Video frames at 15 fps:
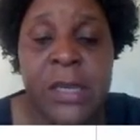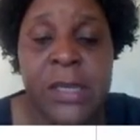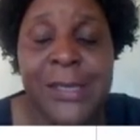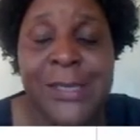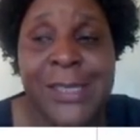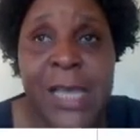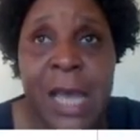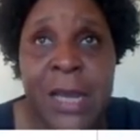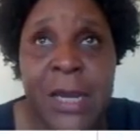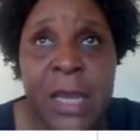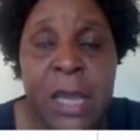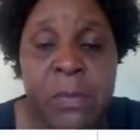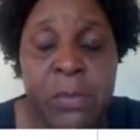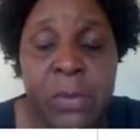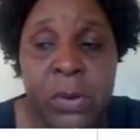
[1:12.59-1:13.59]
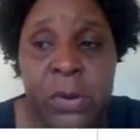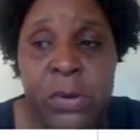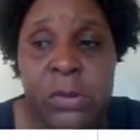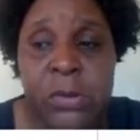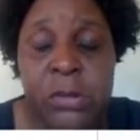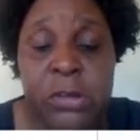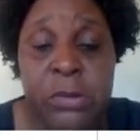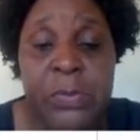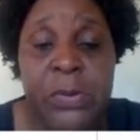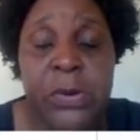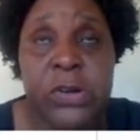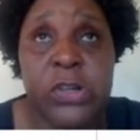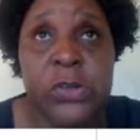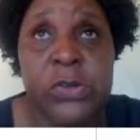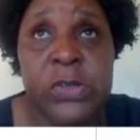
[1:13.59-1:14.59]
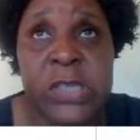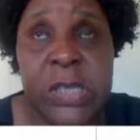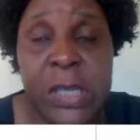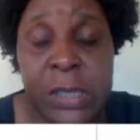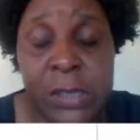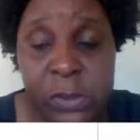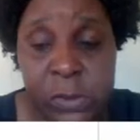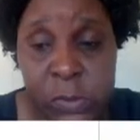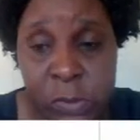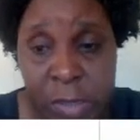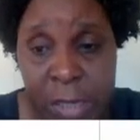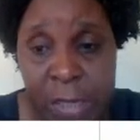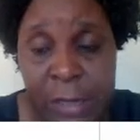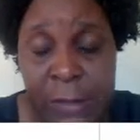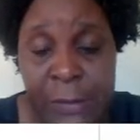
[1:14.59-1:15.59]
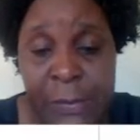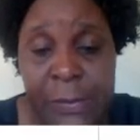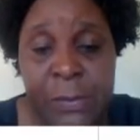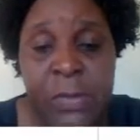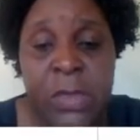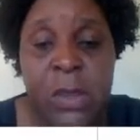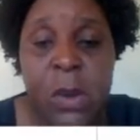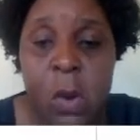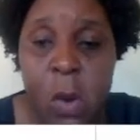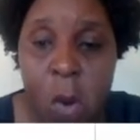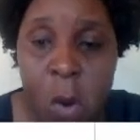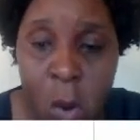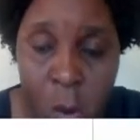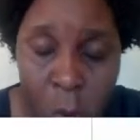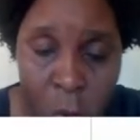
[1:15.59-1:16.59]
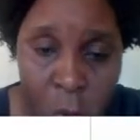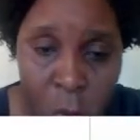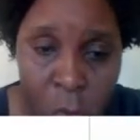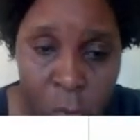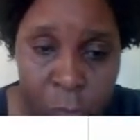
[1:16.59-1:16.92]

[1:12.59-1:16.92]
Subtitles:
is unable to produce insulin, or